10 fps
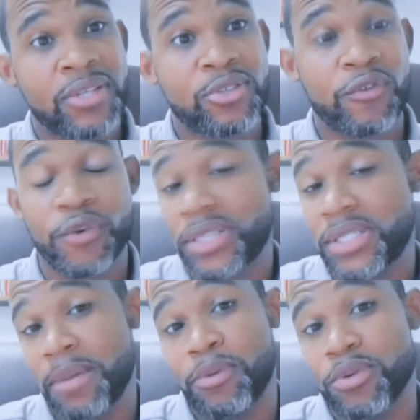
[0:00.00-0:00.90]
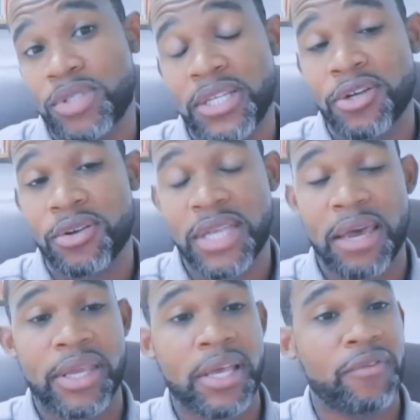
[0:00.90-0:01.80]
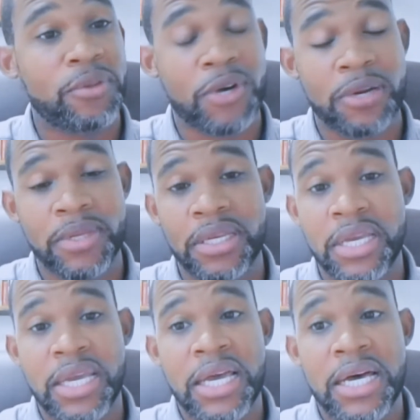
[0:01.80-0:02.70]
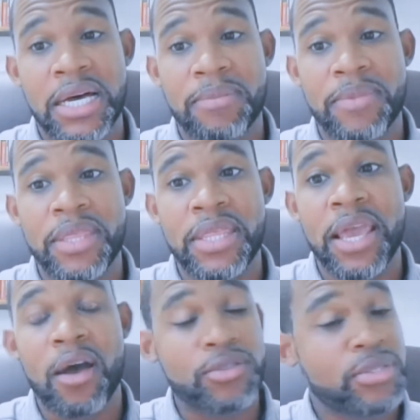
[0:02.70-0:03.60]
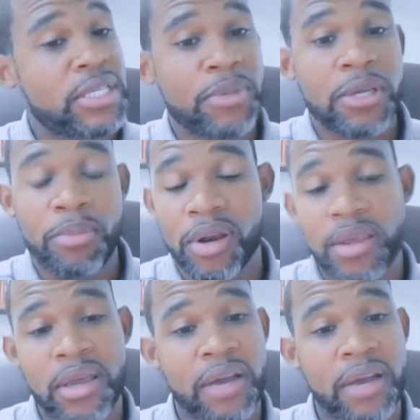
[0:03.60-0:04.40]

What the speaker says: So for example, St. Charles County Health Department they also need to be a part of the